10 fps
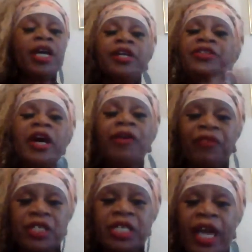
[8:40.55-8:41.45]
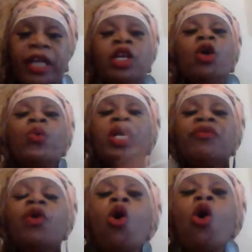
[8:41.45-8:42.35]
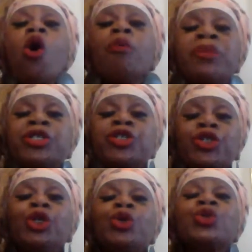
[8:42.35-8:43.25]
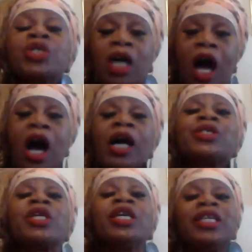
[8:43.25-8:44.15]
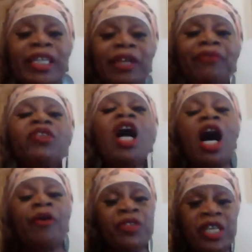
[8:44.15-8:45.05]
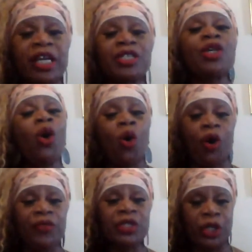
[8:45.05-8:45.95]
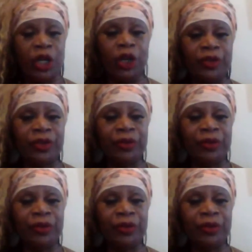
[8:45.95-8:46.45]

None of us can. We have all misused God's gift of sex on this earth.